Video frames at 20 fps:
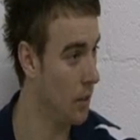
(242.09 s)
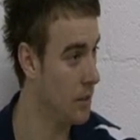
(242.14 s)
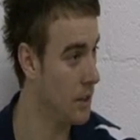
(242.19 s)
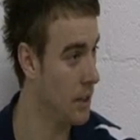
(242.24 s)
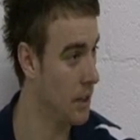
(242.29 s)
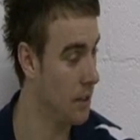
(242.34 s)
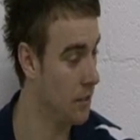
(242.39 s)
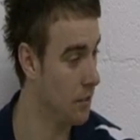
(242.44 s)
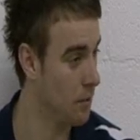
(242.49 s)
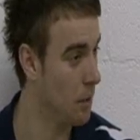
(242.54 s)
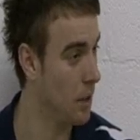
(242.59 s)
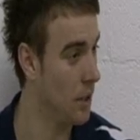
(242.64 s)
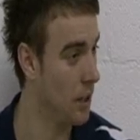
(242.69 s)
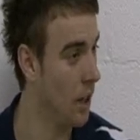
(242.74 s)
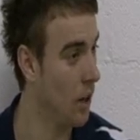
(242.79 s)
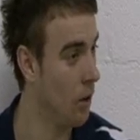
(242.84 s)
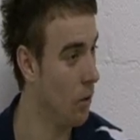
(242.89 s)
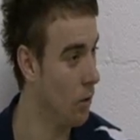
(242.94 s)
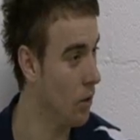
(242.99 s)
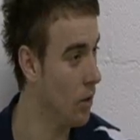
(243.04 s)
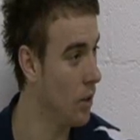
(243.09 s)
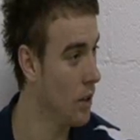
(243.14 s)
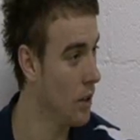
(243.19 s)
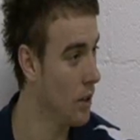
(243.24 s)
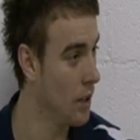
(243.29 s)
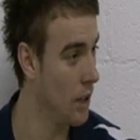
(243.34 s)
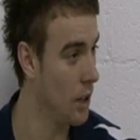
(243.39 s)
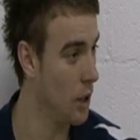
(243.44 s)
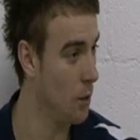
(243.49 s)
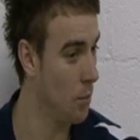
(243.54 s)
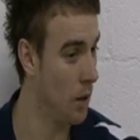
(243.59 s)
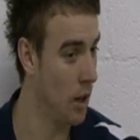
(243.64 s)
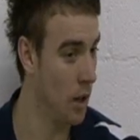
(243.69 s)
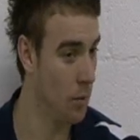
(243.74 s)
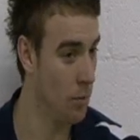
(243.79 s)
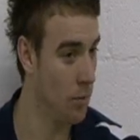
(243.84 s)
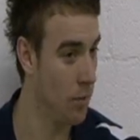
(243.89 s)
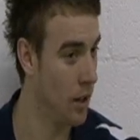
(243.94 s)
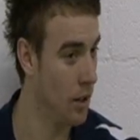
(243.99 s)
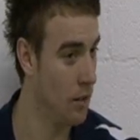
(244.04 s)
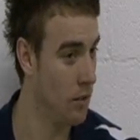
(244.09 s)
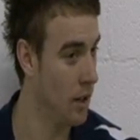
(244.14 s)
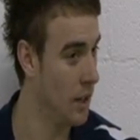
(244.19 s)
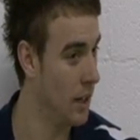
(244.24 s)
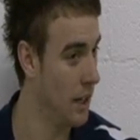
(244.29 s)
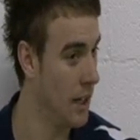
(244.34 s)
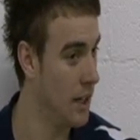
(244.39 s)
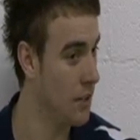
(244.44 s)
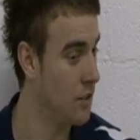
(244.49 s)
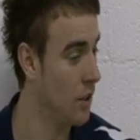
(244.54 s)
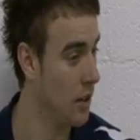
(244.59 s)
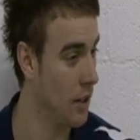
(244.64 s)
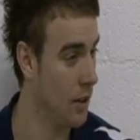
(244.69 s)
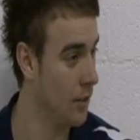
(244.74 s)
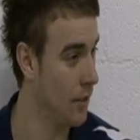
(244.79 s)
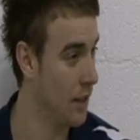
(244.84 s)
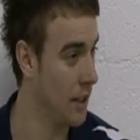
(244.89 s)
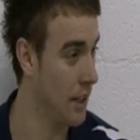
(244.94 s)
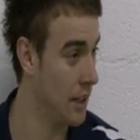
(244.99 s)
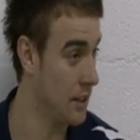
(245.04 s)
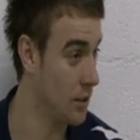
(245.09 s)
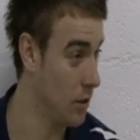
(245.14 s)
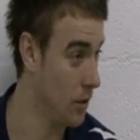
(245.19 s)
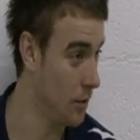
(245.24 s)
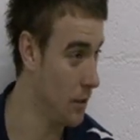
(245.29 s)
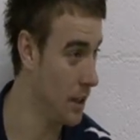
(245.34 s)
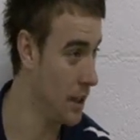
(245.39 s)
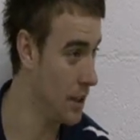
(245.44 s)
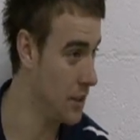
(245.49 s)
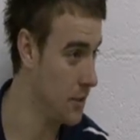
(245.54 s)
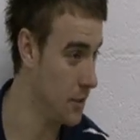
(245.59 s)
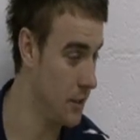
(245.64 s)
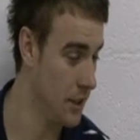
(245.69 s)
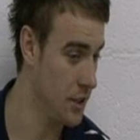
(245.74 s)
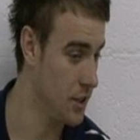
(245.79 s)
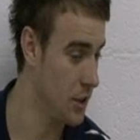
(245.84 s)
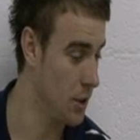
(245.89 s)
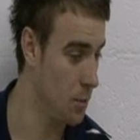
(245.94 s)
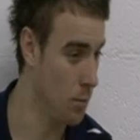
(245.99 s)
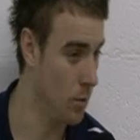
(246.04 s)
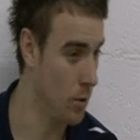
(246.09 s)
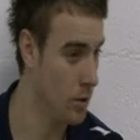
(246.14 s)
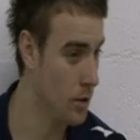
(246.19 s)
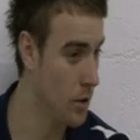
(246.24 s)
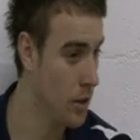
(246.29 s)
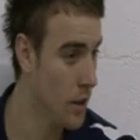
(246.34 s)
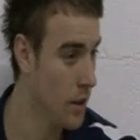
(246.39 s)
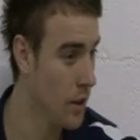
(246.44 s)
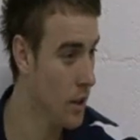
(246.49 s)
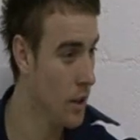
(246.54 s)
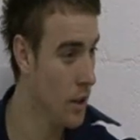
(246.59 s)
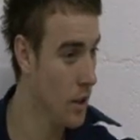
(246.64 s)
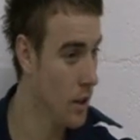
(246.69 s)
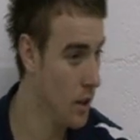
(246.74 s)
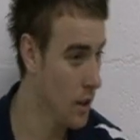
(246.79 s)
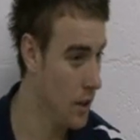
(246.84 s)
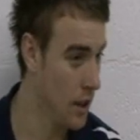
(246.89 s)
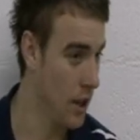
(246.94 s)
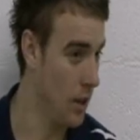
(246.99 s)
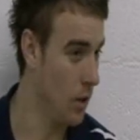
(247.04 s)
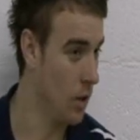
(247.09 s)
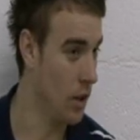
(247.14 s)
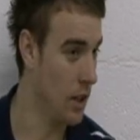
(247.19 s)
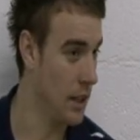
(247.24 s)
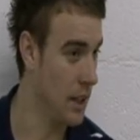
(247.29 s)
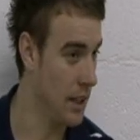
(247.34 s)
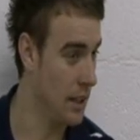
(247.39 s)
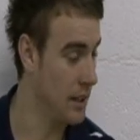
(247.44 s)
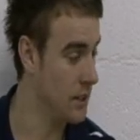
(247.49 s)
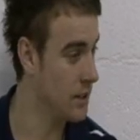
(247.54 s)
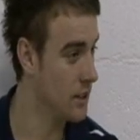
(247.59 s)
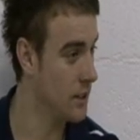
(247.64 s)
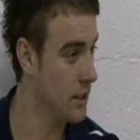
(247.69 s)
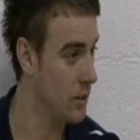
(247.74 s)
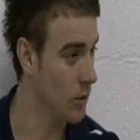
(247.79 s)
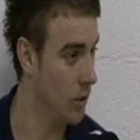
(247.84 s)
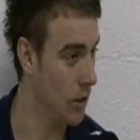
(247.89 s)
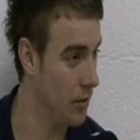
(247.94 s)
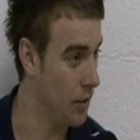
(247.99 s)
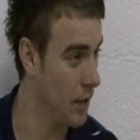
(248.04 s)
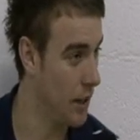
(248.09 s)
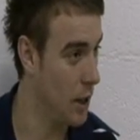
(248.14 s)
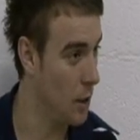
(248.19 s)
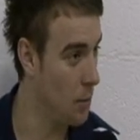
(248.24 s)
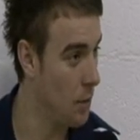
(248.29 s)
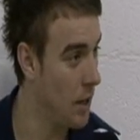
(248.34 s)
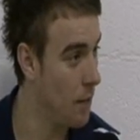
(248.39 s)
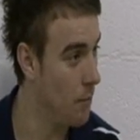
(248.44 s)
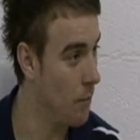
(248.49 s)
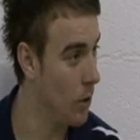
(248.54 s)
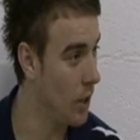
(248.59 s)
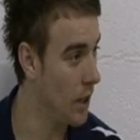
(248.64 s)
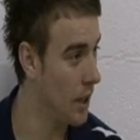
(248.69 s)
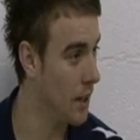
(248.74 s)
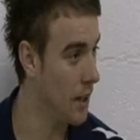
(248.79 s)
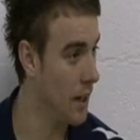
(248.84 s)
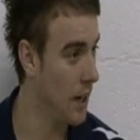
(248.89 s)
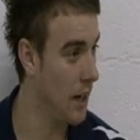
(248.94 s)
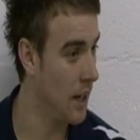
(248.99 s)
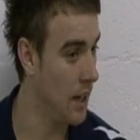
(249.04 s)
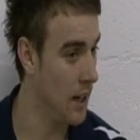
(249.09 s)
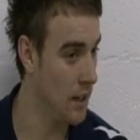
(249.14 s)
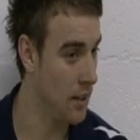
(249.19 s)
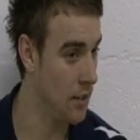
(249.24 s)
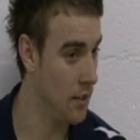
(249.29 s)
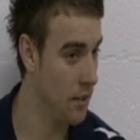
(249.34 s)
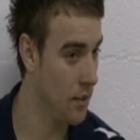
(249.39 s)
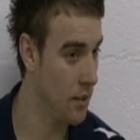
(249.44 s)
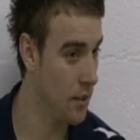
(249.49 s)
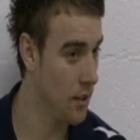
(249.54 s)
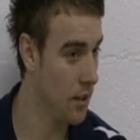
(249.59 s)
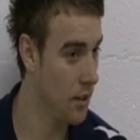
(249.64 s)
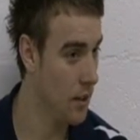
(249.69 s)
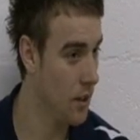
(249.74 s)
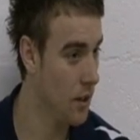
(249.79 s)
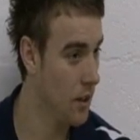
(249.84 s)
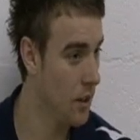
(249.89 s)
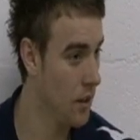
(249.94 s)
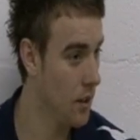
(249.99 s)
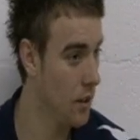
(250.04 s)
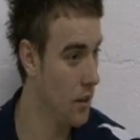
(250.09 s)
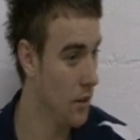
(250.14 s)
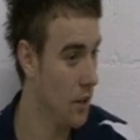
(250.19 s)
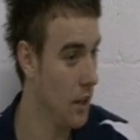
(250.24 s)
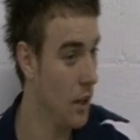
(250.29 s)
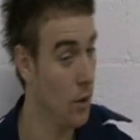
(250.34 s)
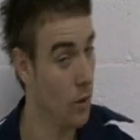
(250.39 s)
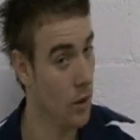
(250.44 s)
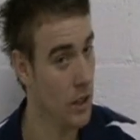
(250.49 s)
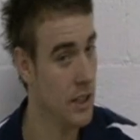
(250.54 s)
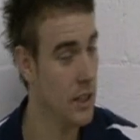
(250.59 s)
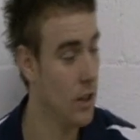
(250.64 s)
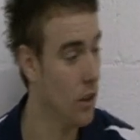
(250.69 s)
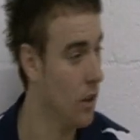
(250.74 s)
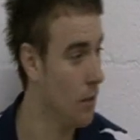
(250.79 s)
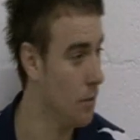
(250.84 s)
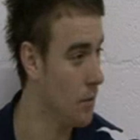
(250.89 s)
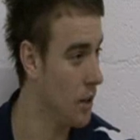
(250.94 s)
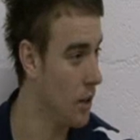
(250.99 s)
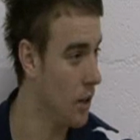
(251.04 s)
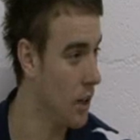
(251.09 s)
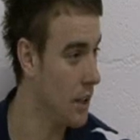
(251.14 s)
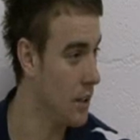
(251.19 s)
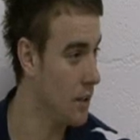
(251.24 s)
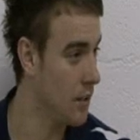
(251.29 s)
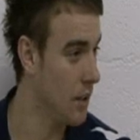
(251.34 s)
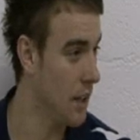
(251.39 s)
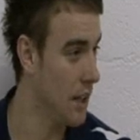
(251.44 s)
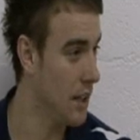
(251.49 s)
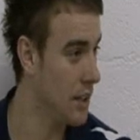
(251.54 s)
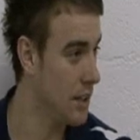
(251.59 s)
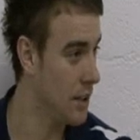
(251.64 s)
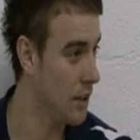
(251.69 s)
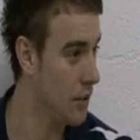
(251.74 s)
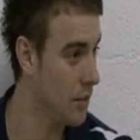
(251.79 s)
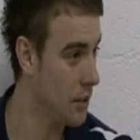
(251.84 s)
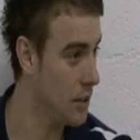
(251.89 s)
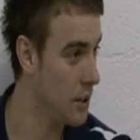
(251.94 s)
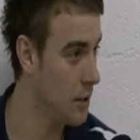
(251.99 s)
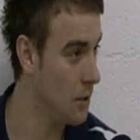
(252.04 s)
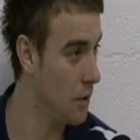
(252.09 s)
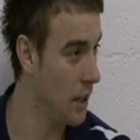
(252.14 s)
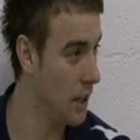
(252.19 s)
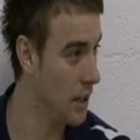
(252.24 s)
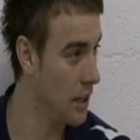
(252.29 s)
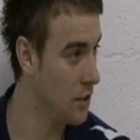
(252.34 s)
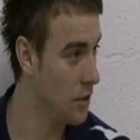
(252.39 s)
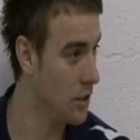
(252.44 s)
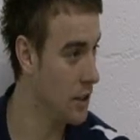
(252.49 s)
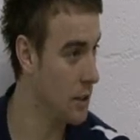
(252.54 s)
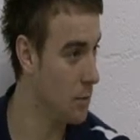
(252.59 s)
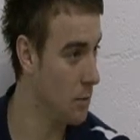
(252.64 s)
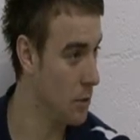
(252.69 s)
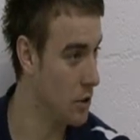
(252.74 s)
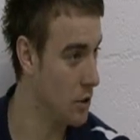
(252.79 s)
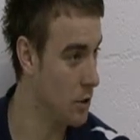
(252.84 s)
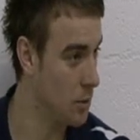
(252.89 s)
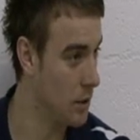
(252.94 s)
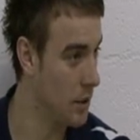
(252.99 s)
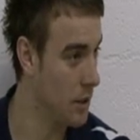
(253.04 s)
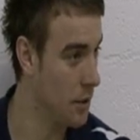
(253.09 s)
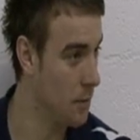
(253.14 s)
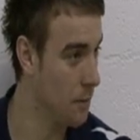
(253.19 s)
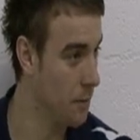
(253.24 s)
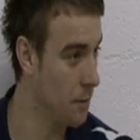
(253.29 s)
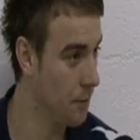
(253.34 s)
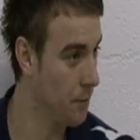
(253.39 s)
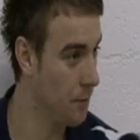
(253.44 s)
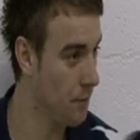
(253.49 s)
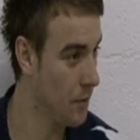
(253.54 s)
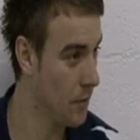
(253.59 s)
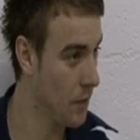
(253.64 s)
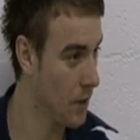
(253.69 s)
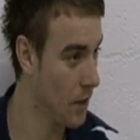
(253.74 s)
I'm sick of being down near the bottom fighting relegation. I don't think that's going to be an issue this year, but you know I think it's it's only fair they're paying money, and you know we saw them tonight. They deserve it too, like just as much as we do.